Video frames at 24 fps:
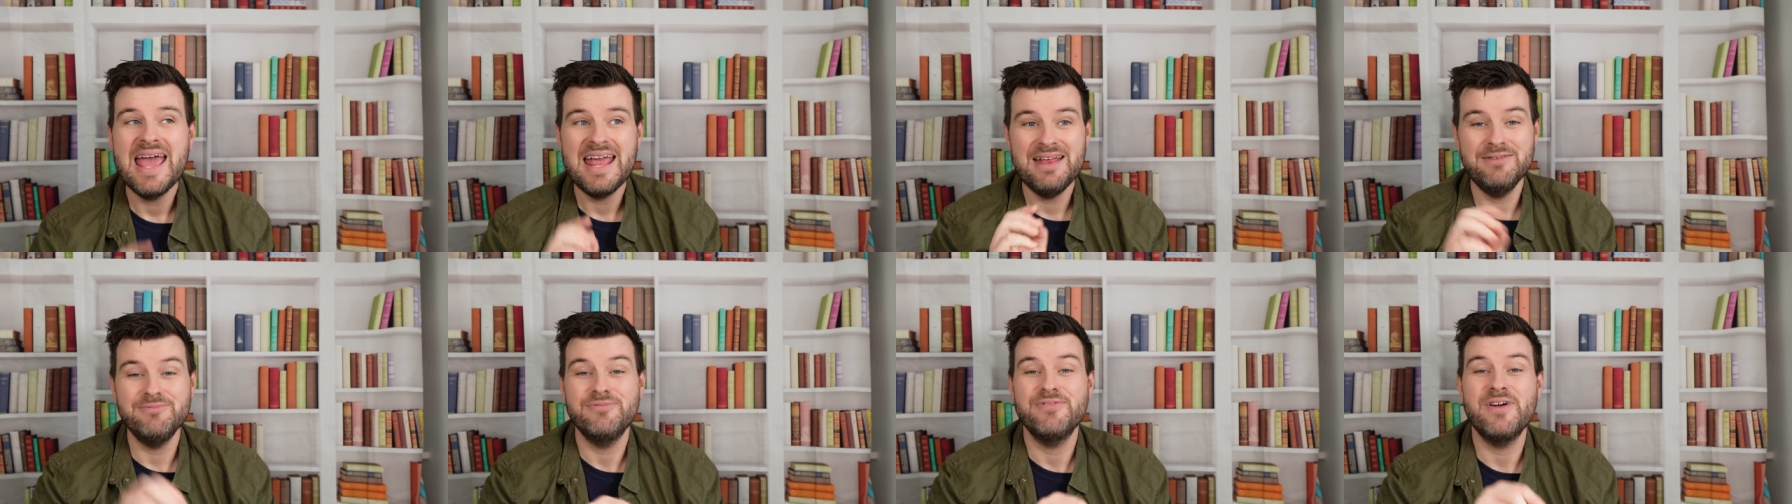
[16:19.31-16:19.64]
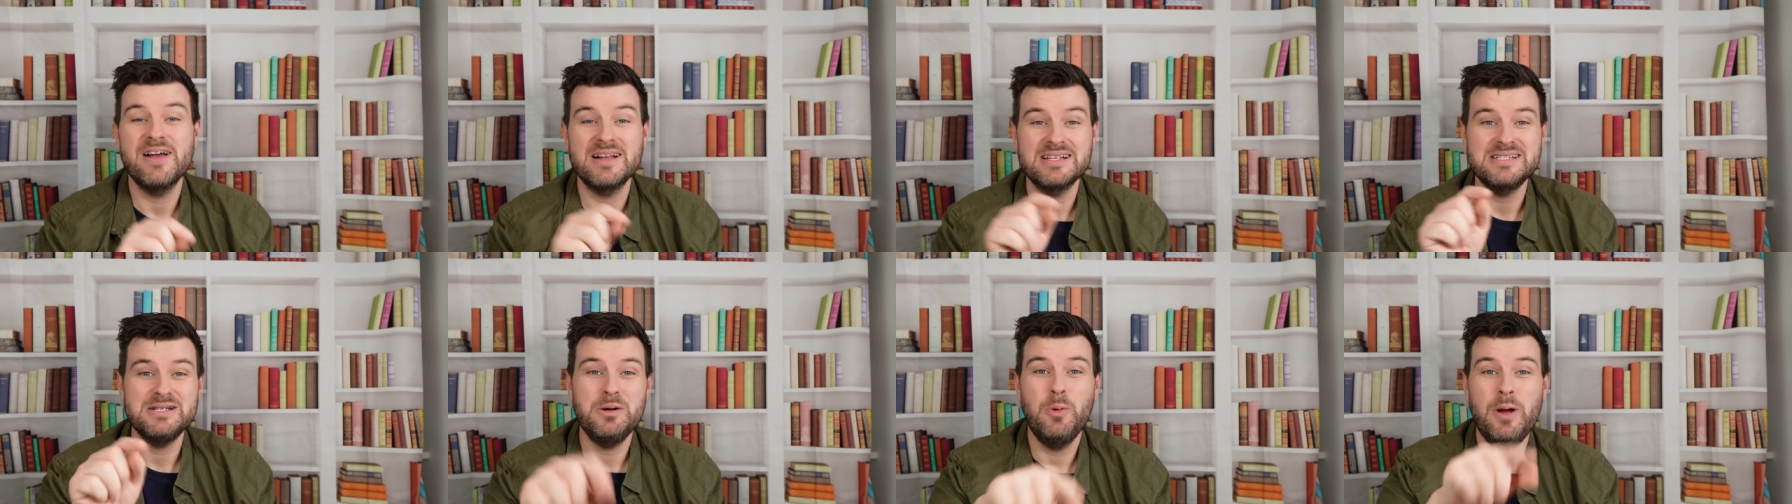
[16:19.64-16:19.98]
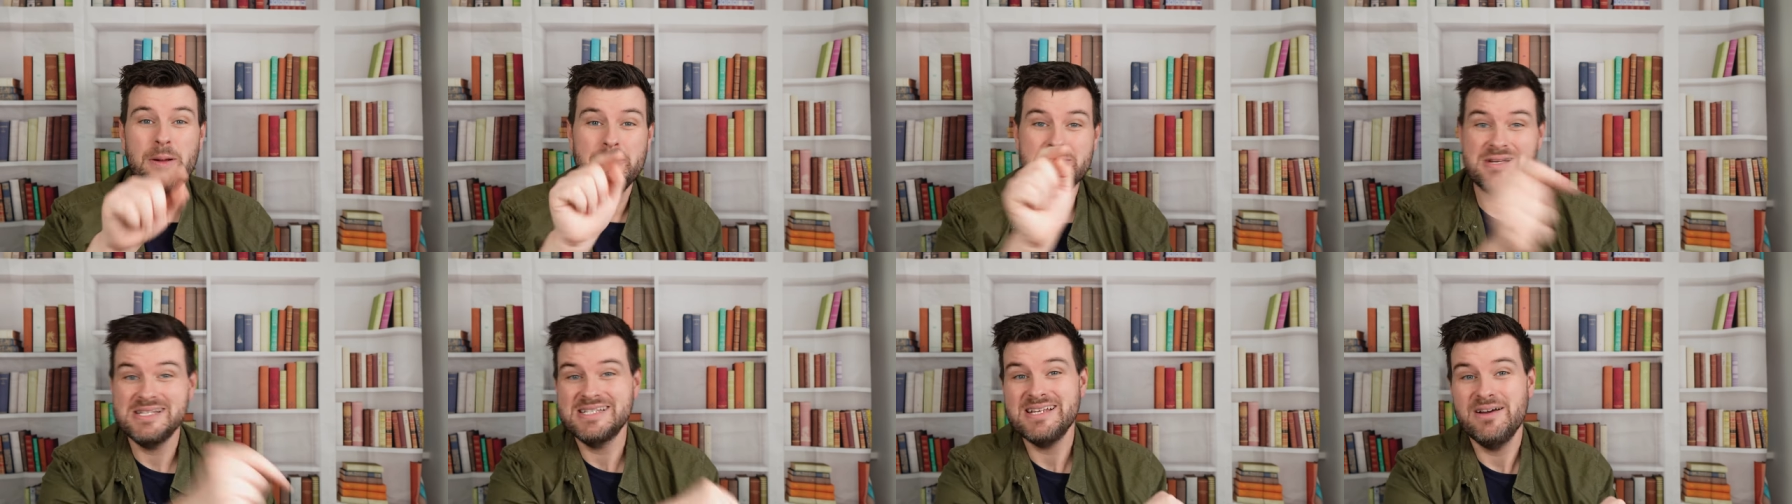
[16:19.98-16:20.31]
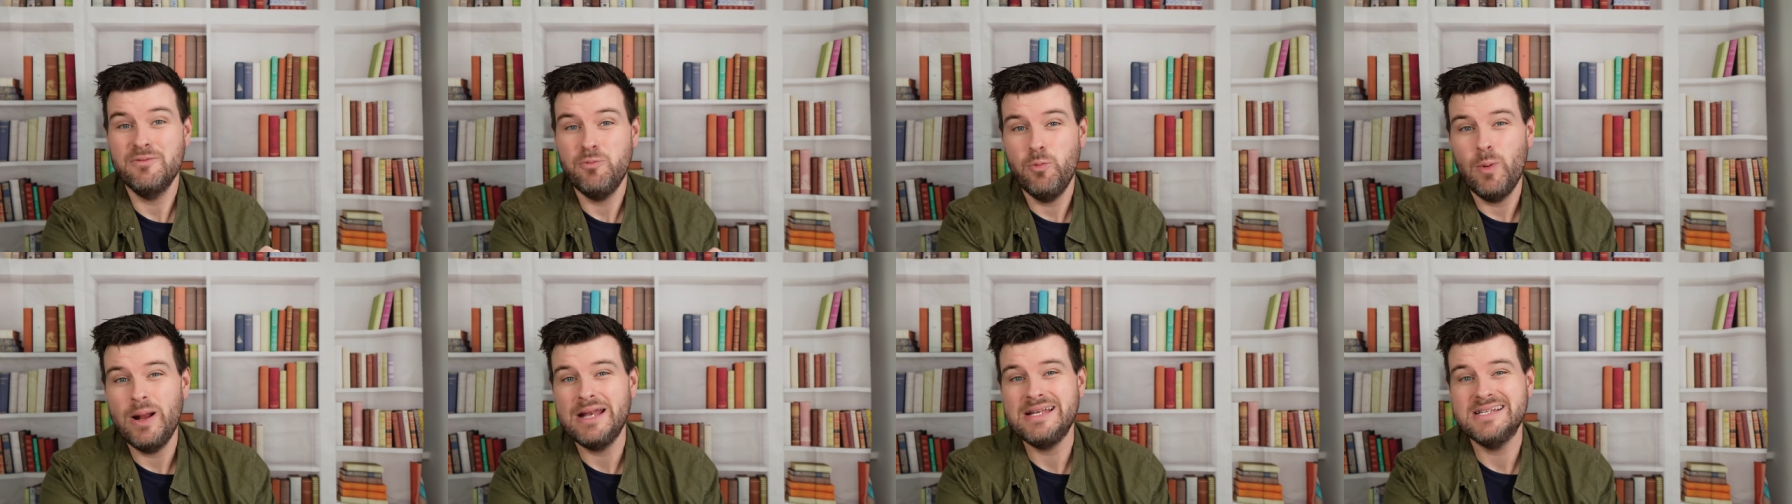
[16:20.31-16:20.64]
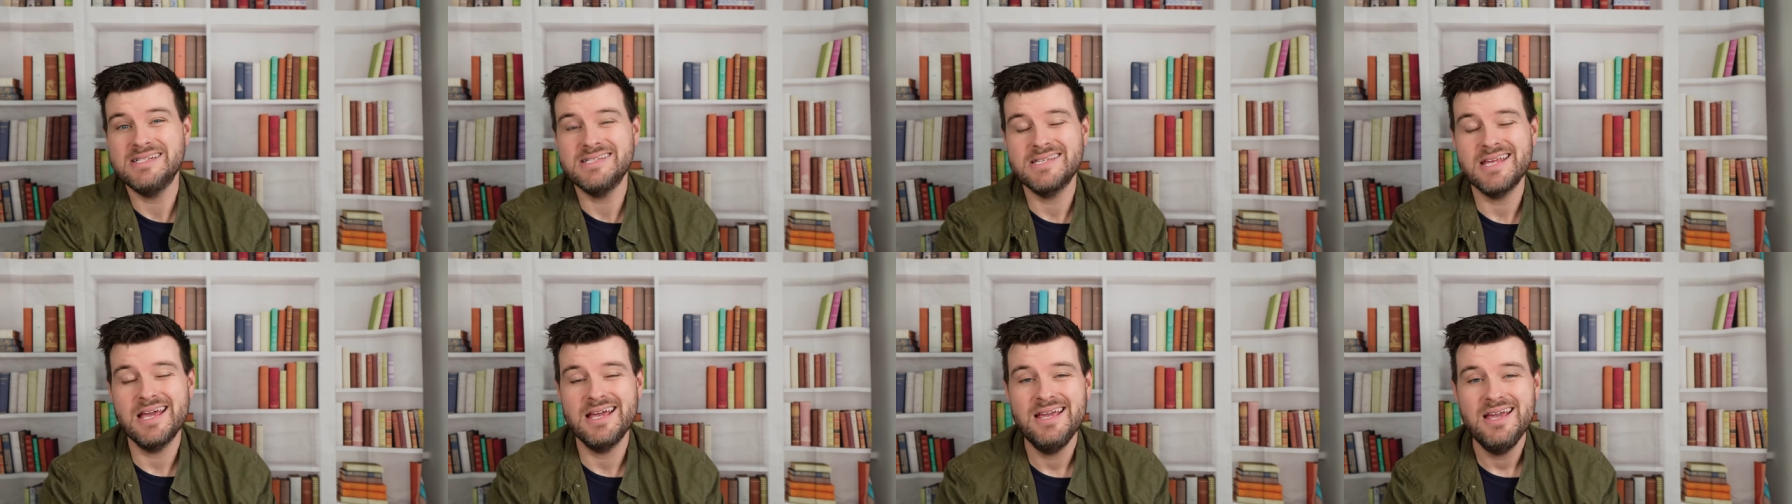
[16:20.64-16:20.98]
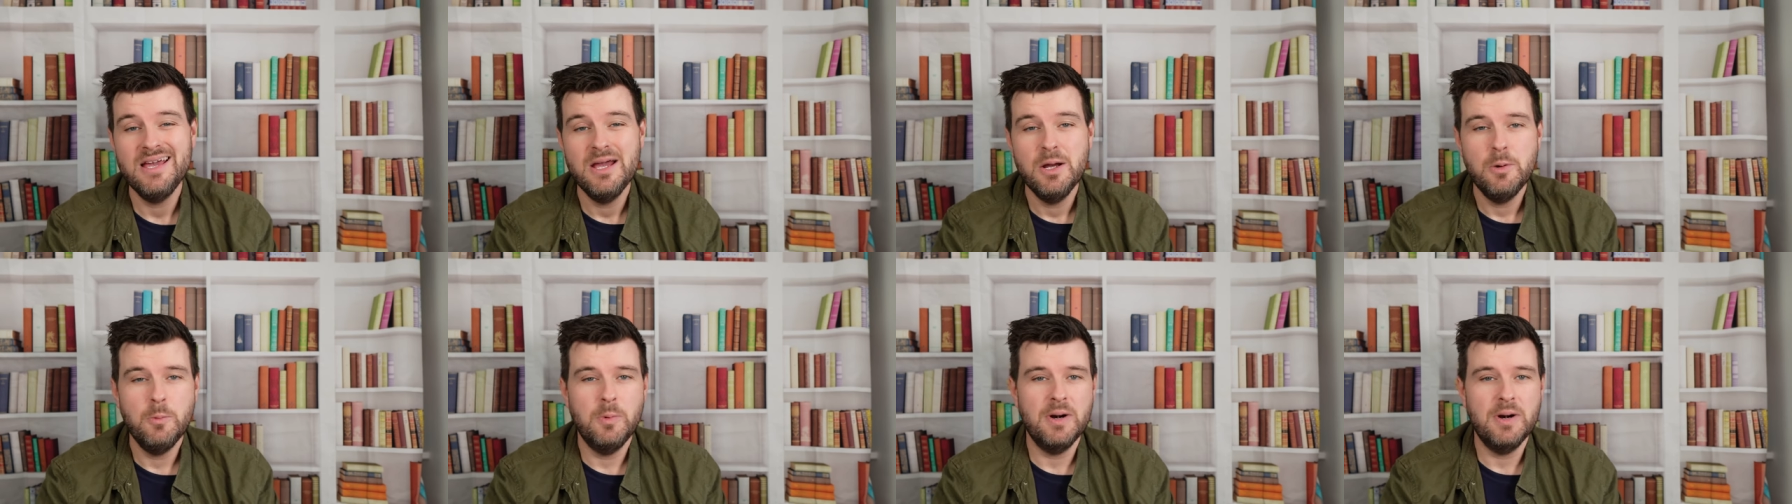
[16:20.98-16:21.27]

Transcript: In fact, I'll weigh myself Wednesday